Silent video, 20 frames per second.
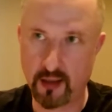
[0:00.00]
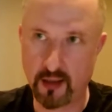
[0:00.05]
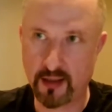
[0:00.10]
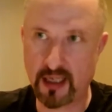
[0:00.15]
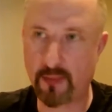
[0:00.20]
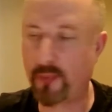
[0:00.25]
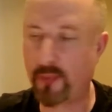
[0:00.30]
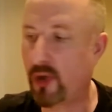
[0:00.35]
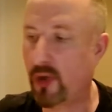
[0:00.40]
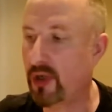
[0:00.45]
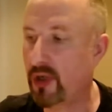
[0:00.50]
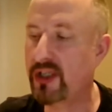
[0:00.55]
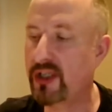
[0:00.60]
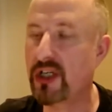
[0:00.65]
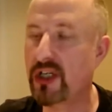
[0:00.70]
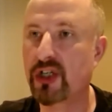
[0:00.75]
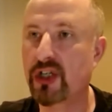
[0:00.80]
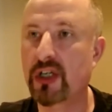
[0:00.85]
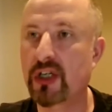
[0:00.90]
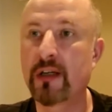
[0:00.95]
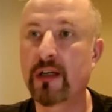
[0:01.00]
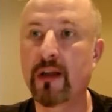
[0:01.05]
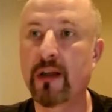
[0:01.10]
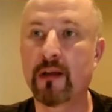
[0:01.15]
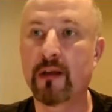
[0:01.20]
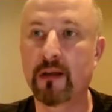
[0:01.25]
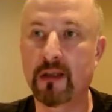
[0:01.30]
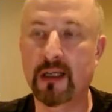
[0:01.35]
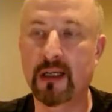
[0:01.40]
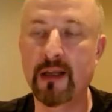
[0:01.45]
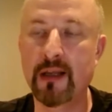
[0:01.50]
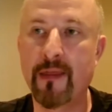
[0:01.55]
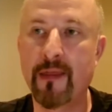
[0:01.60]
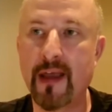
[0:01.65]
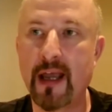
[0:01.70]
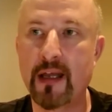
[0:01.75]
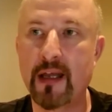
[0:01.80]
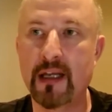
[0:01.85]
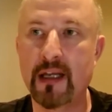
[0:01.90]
That politician can then